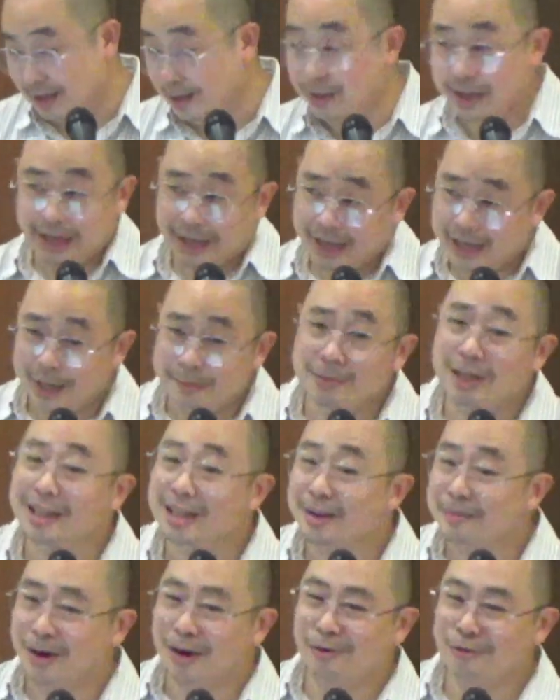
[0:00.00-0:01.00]
And I'm not a
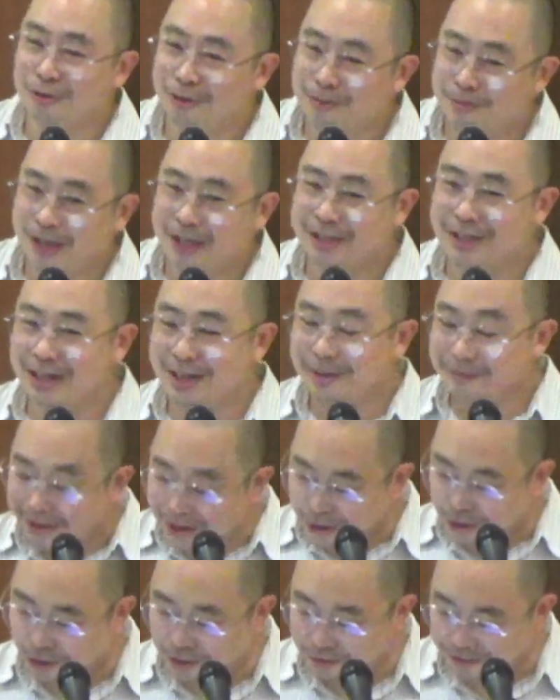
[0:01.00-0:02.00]
powerful preacher, I'm very
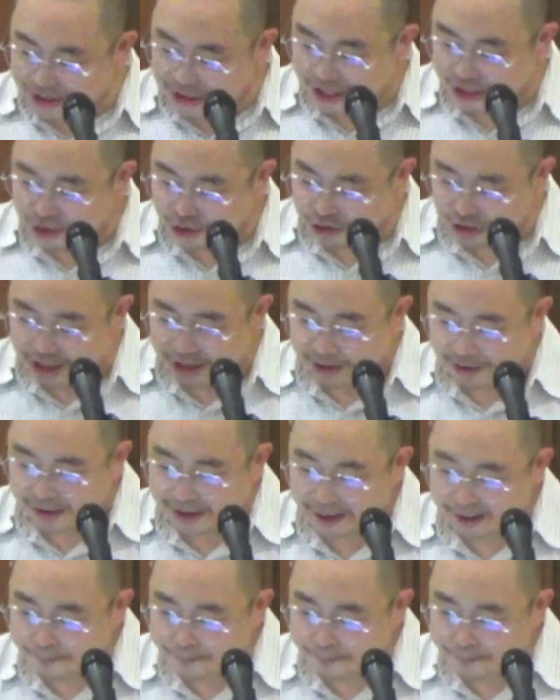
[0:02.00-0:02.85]
conversational, okay?